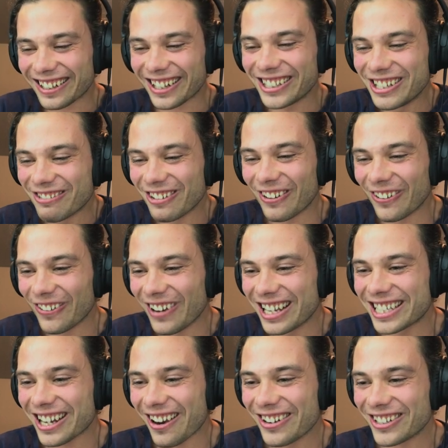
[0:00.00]
You were always
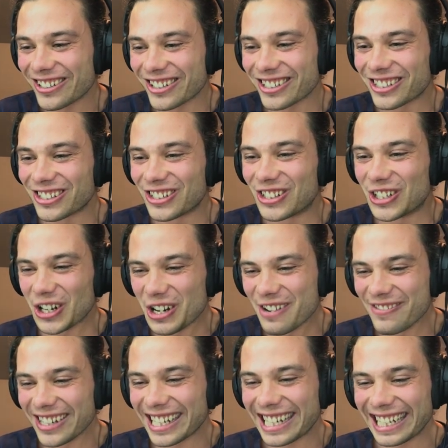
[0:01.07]
going to just do
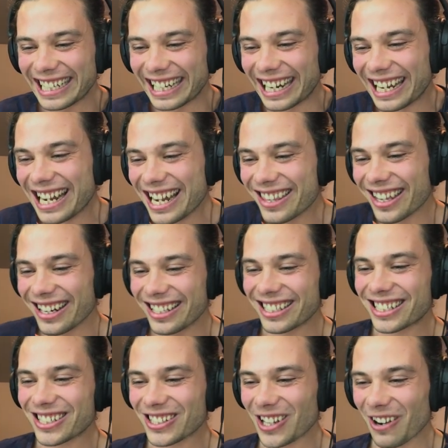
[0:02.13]
me in. That is
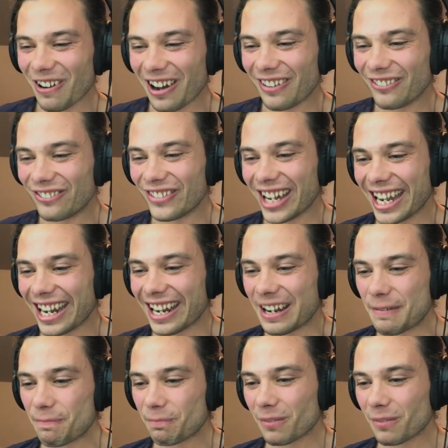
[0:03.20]
so unfair.